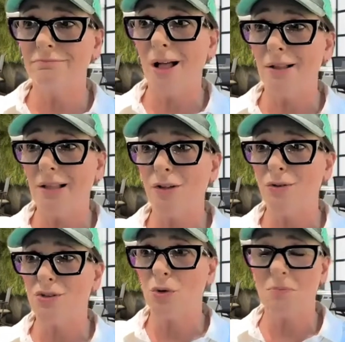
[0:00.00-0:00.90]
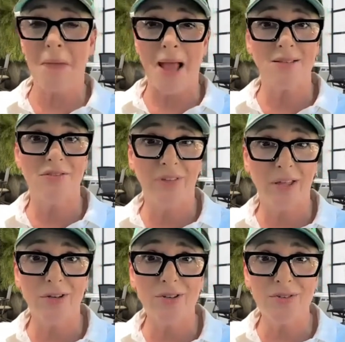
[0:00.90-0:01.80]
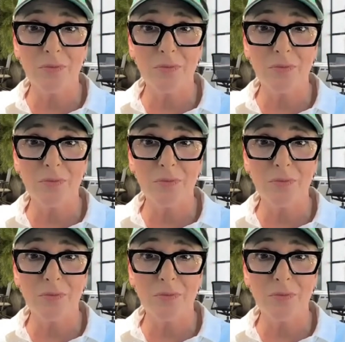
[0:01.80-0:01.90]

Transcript: I'll use the word massive failures.